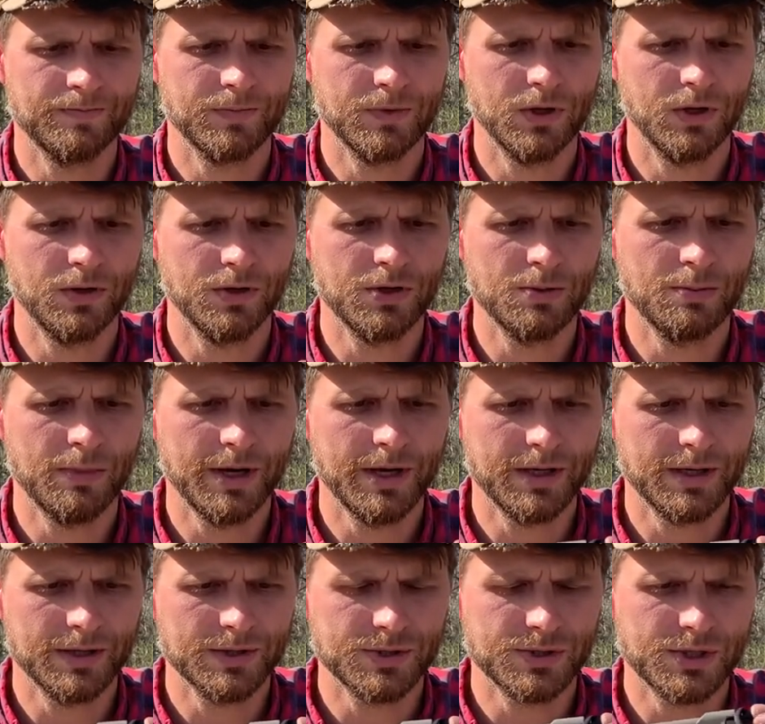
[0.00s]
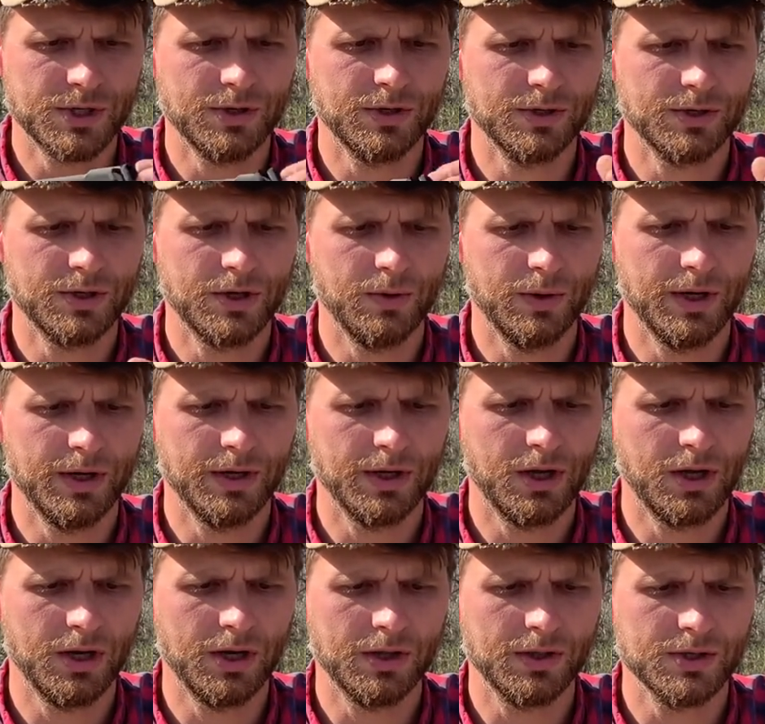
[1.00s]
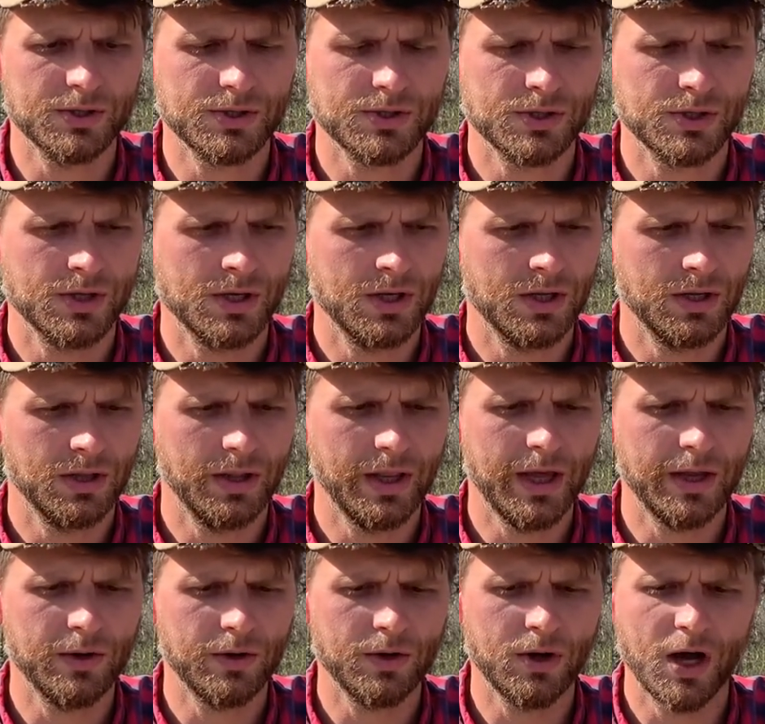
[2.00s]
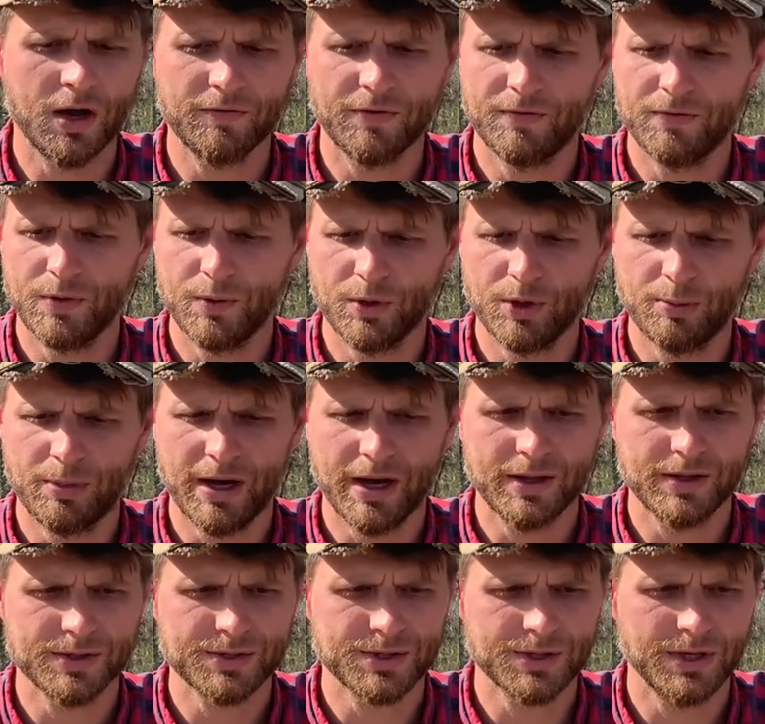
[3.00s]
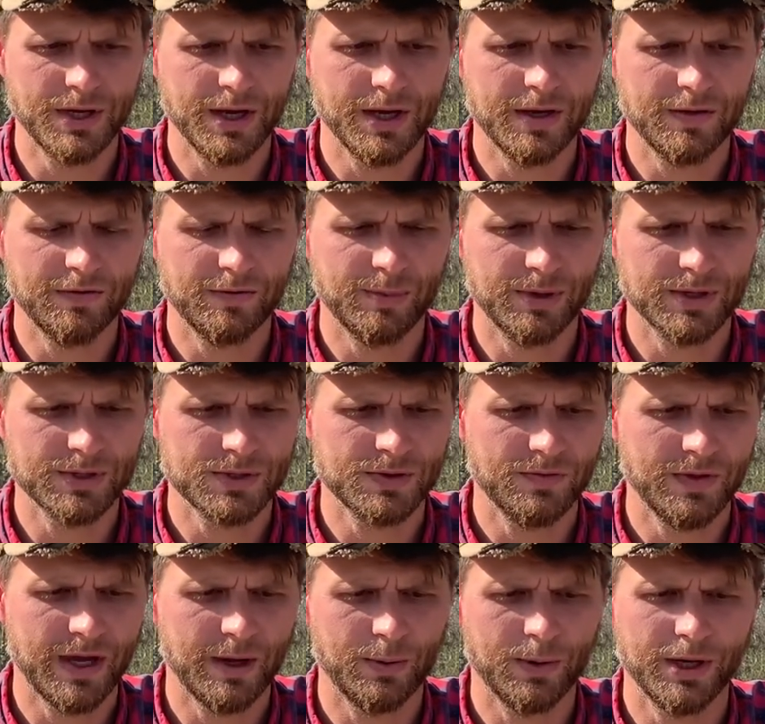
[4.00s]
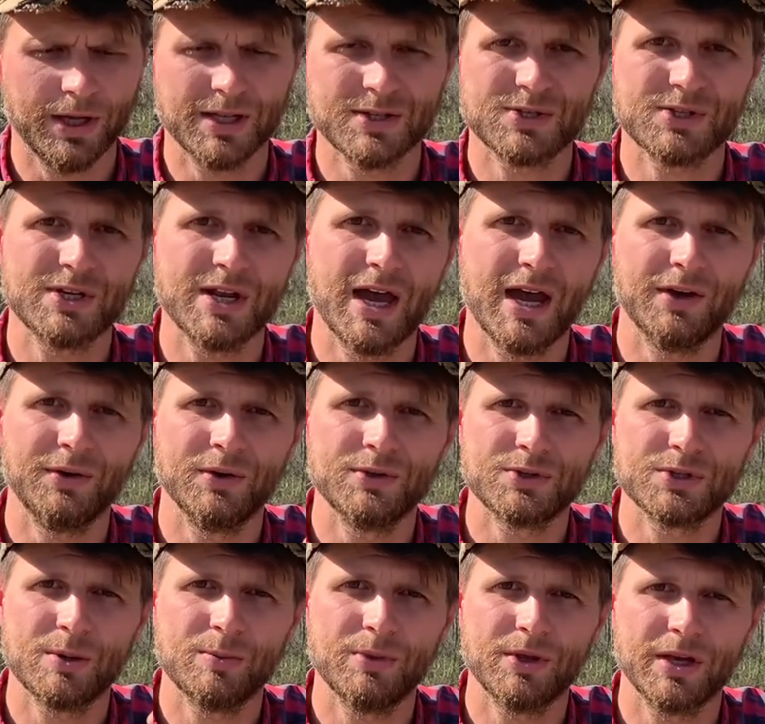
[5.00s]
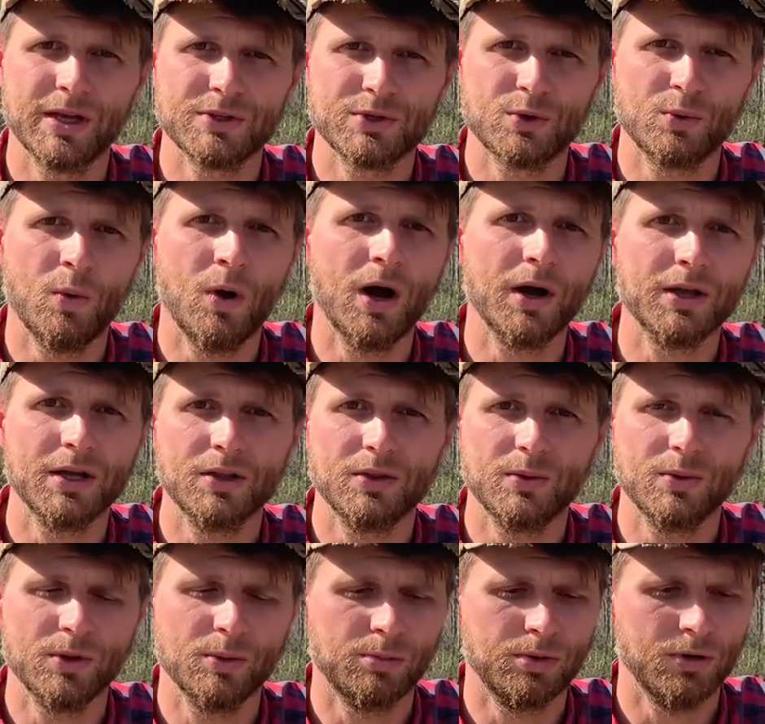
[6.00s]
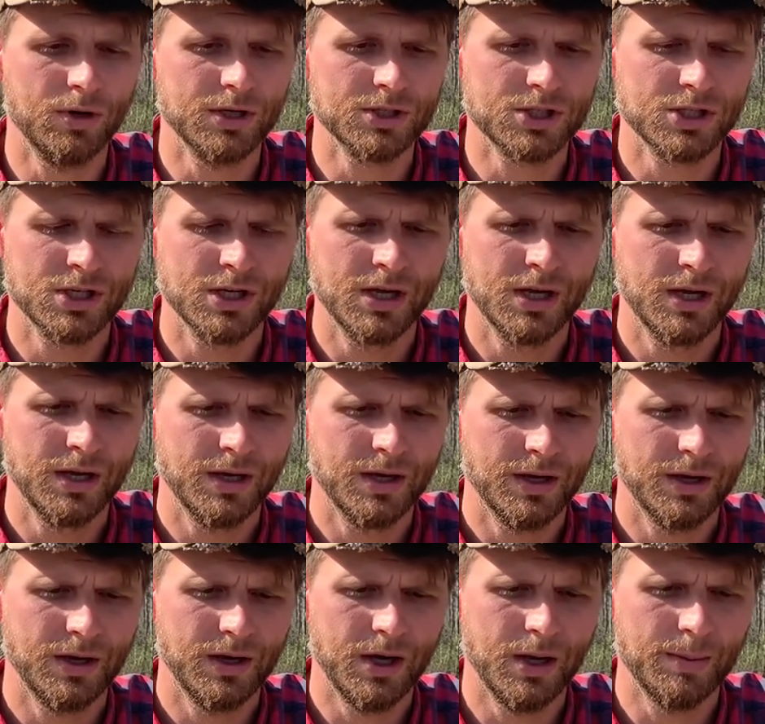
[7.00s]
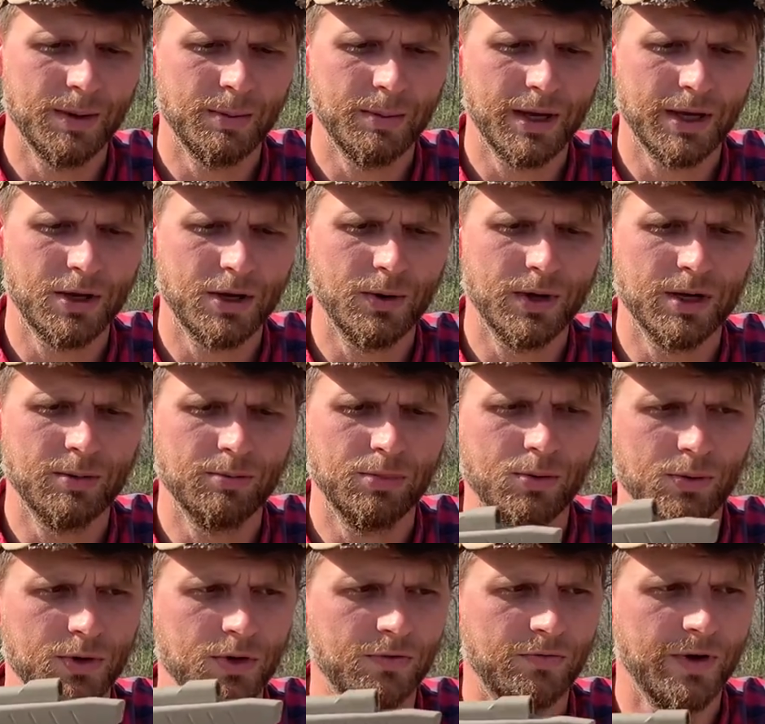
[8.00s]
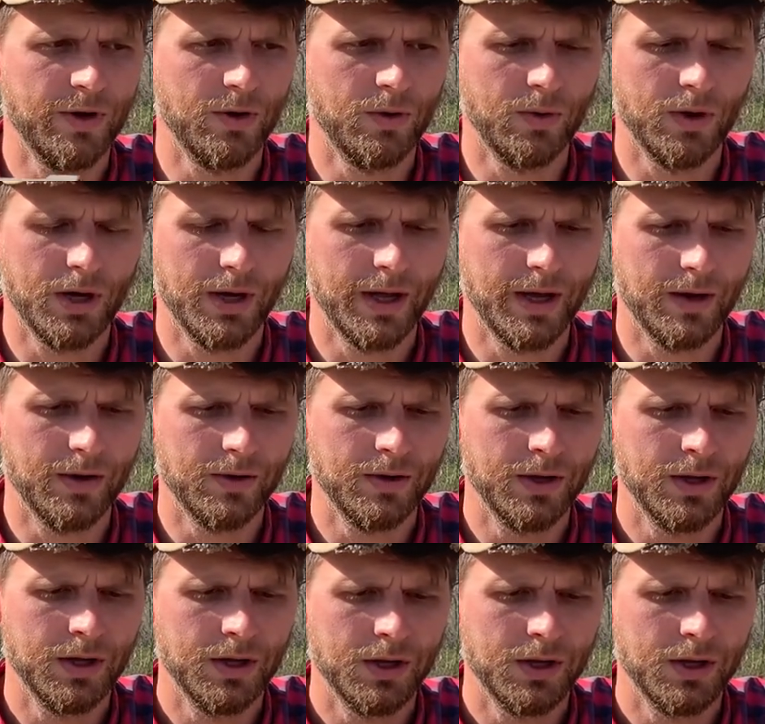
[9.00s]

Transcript: You might consider go ahead and cutting this lanyard off if you were to buy this a knife, because if that were to get snagged on something as you're walking through the brush, it might go ahead and pull your ferro rod out.